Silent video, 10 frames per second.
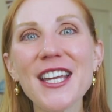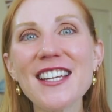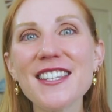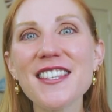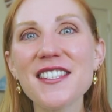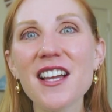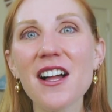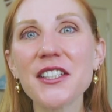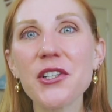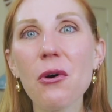we get to the
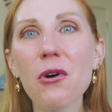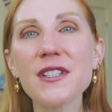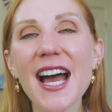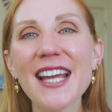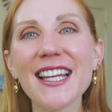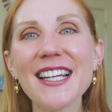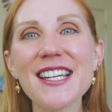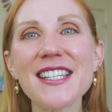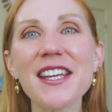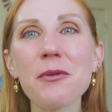solid gold, I'd like
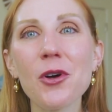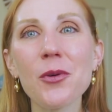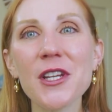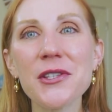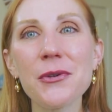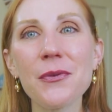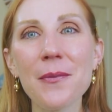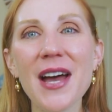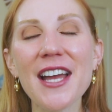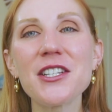to take a moment to
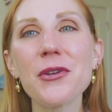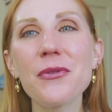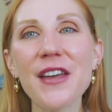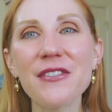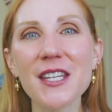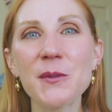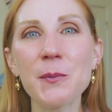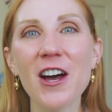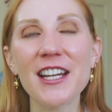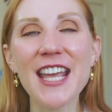remind you that this
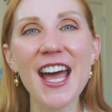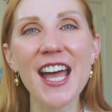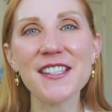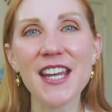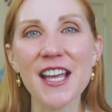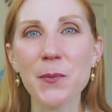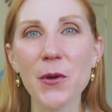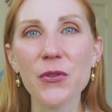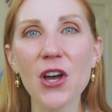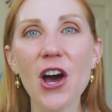podcast has
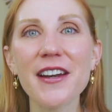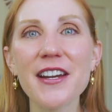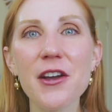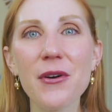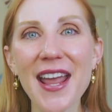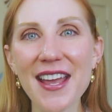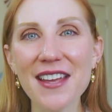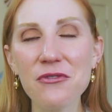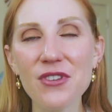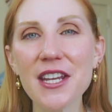both audio
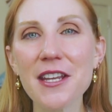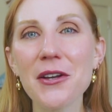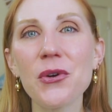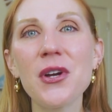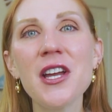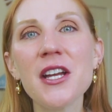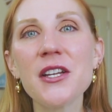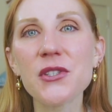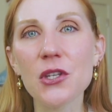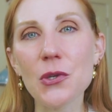and video,
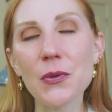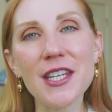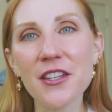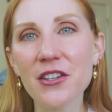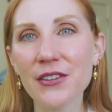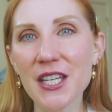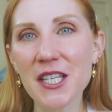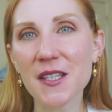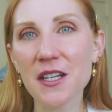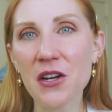so you can either
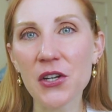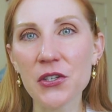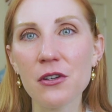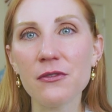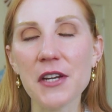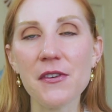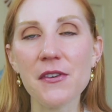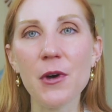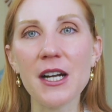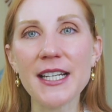listen on your
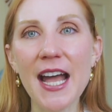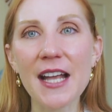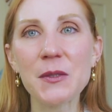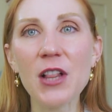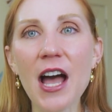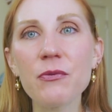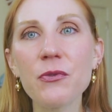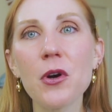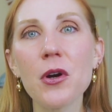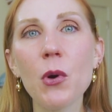favorite podcast
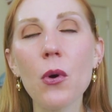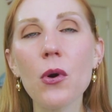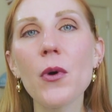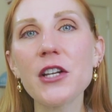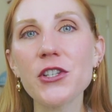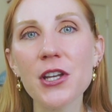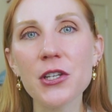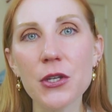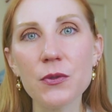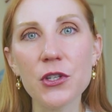platform or watch
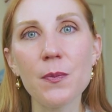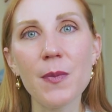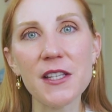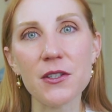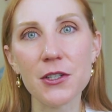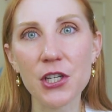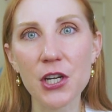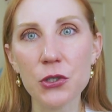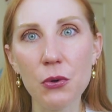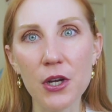on YouTube by
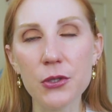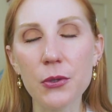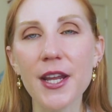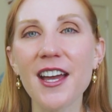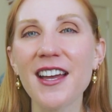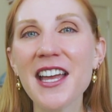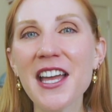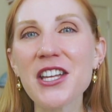searching Joy Joya.